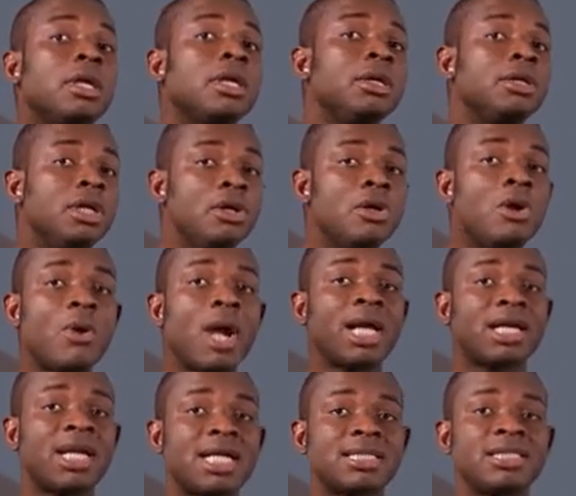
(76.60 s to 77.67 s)
The lower
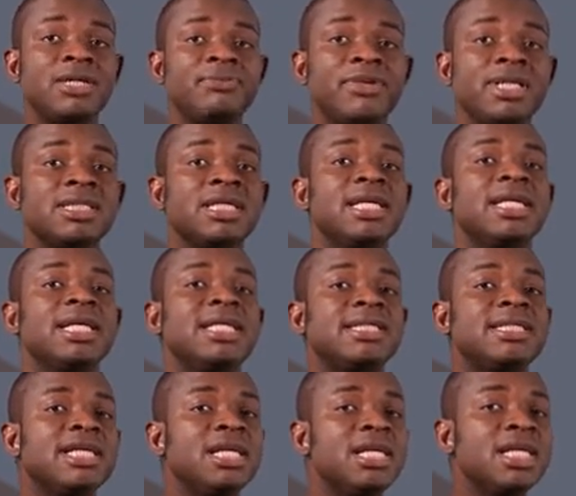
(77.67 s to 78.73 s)
class limit is
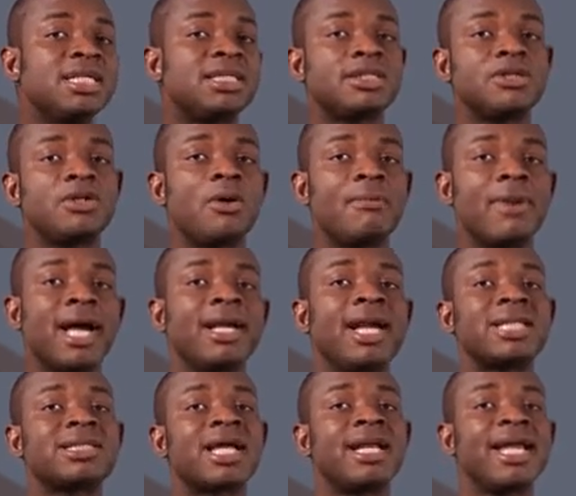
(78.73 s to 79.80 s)
the least number that
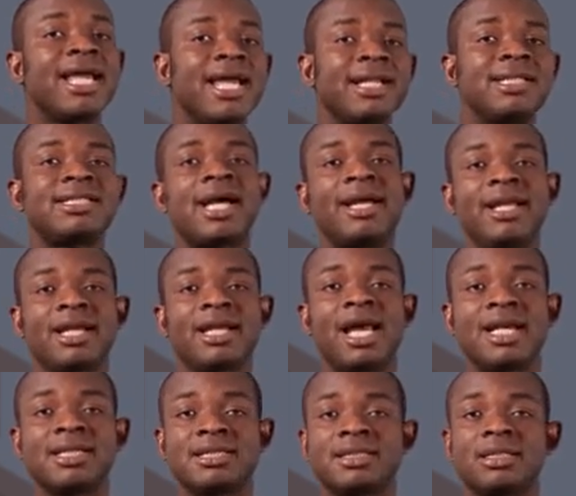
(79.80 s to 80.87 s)
can enter a
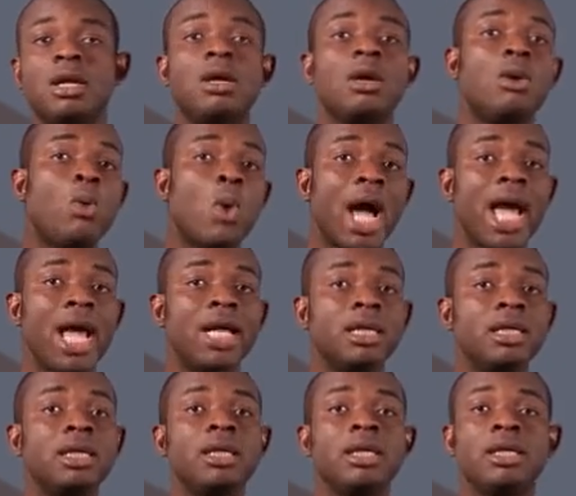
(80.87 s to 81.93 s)
class, while
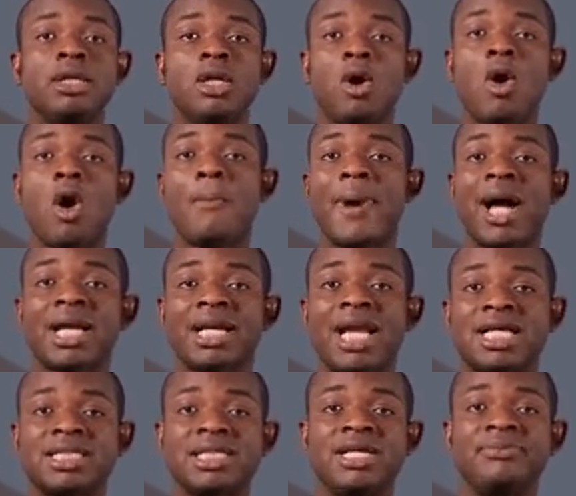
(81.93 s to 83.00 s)
the upper
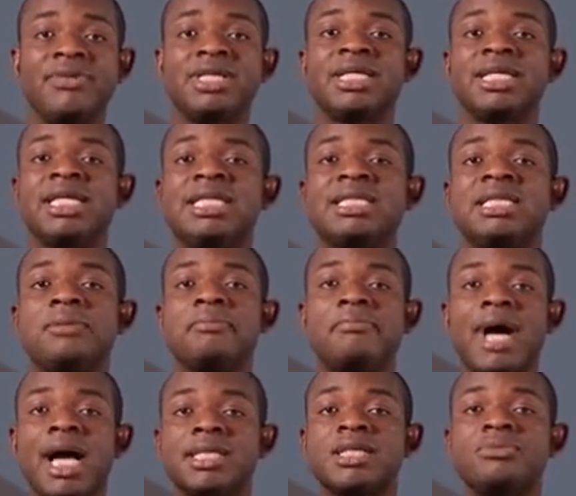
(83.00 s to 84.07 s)
class limit is the
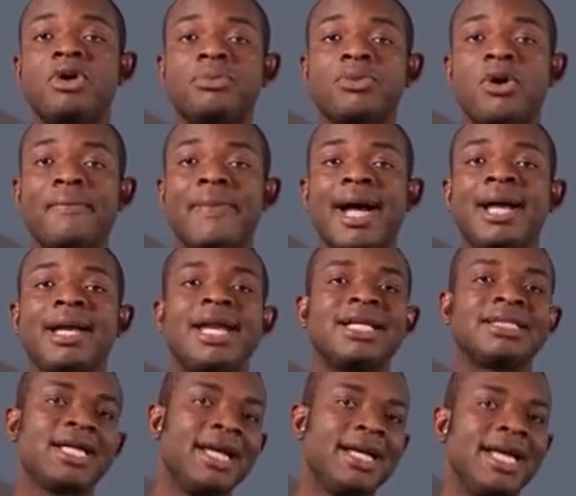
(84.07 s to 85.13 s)
maximum number that
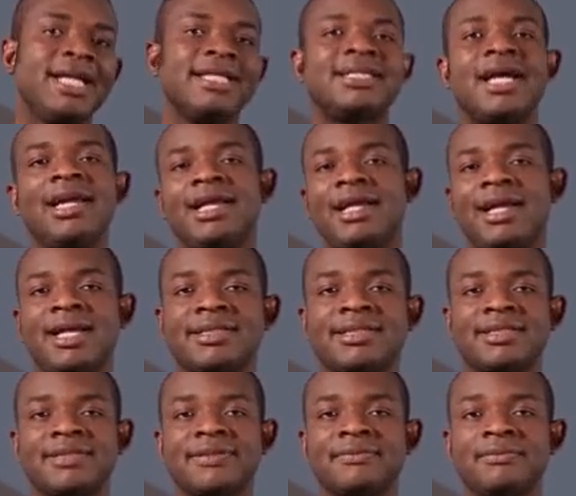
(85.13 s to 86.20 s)
can enter a class.